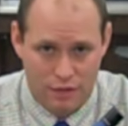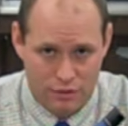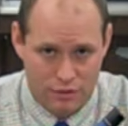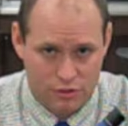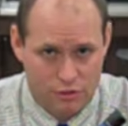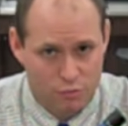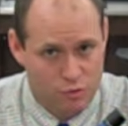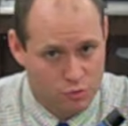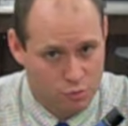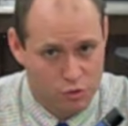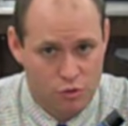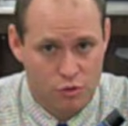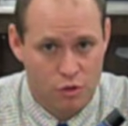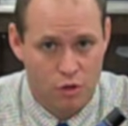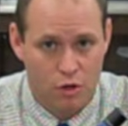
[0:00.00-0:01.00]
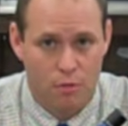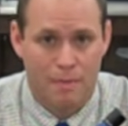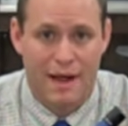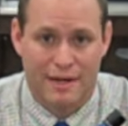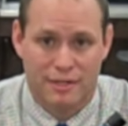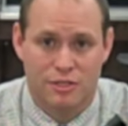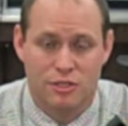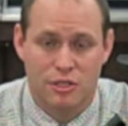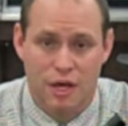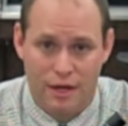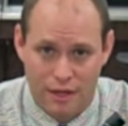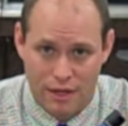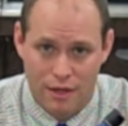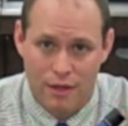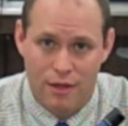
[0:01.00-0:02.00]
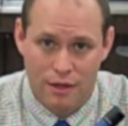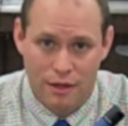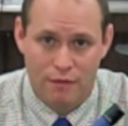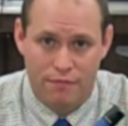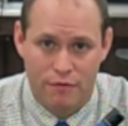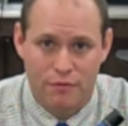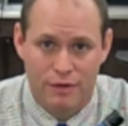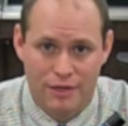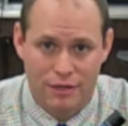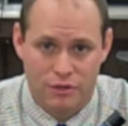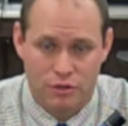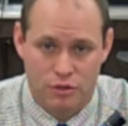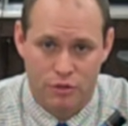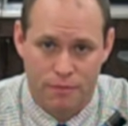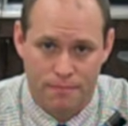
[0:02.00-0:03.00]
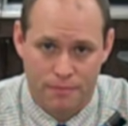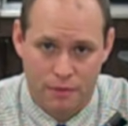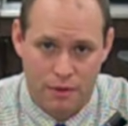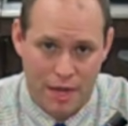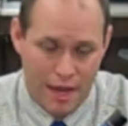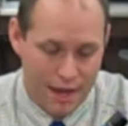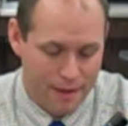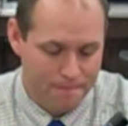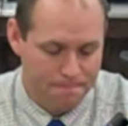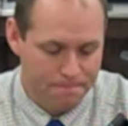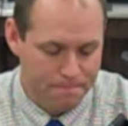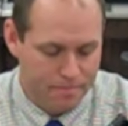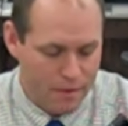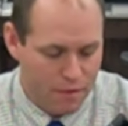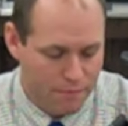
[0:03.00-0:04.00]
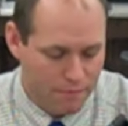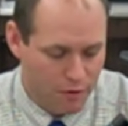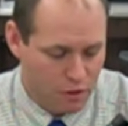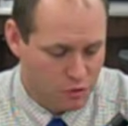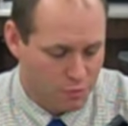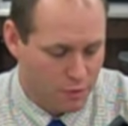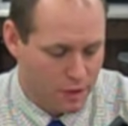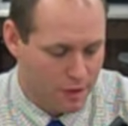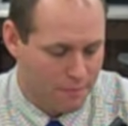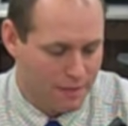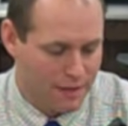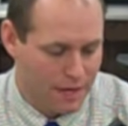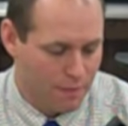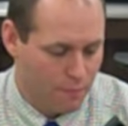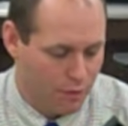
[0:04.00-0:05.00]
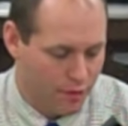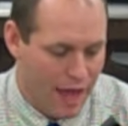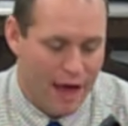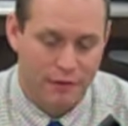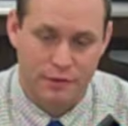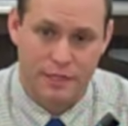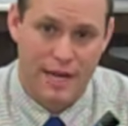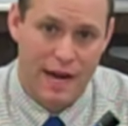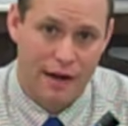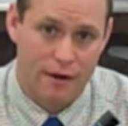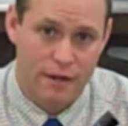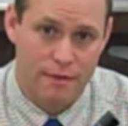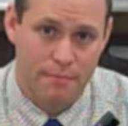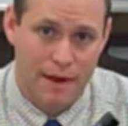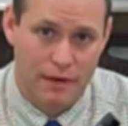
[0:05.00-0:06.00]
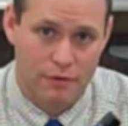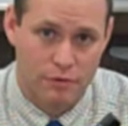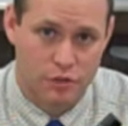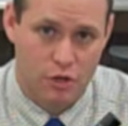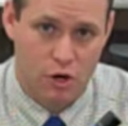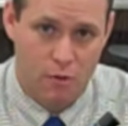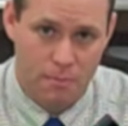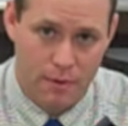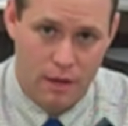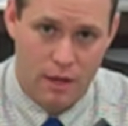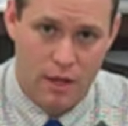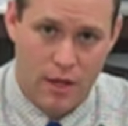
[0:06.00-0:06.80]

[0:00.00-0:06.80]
This is what you can go back to study if you needed to. Okay. First, we're going to begin with how to carry the microscope.